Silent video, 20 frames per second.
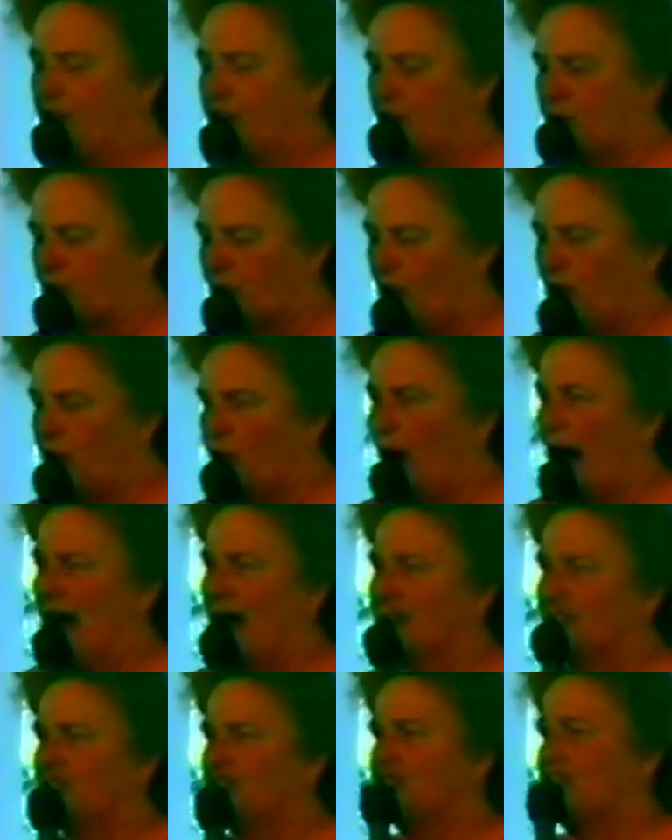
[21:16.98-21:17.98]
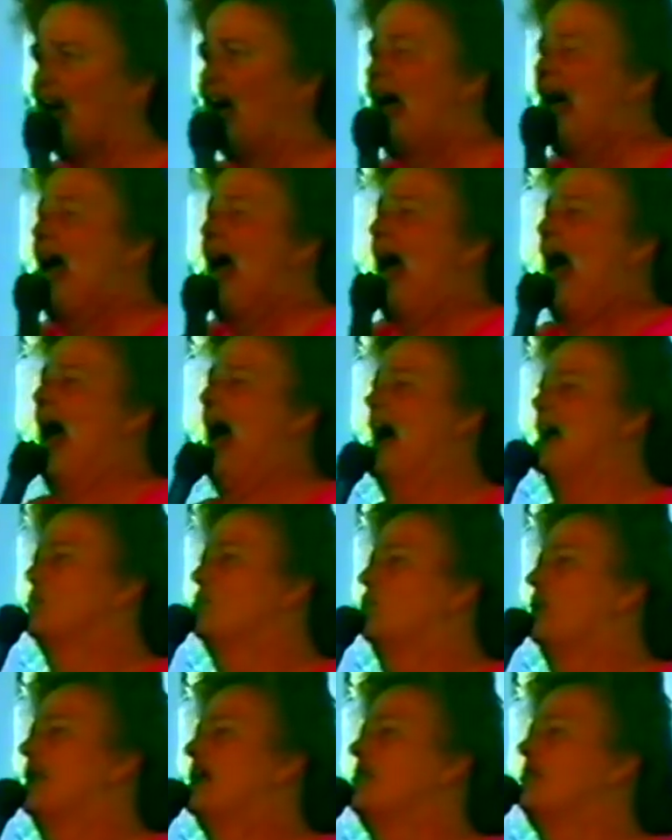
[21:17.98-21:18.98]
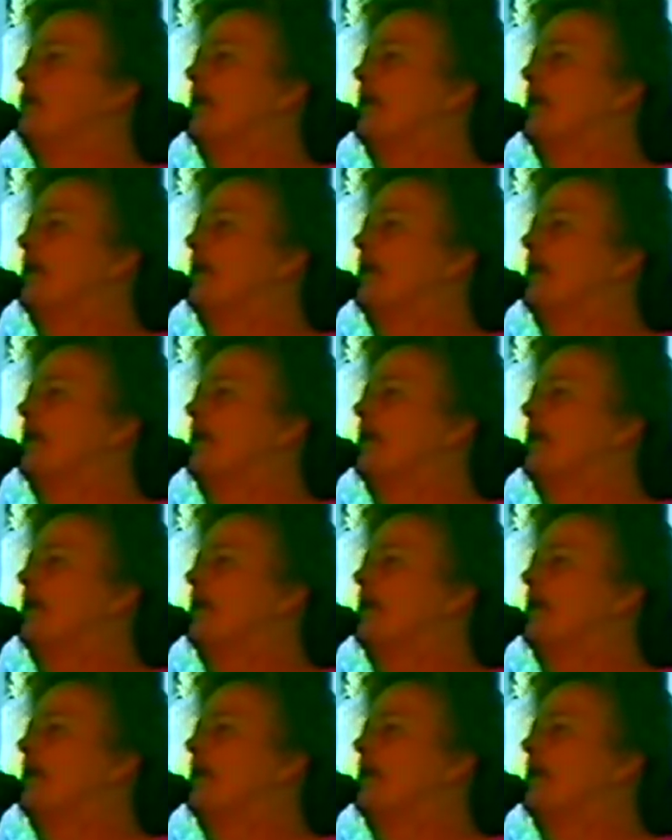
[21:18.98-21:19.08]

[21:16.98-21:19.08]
through us. And we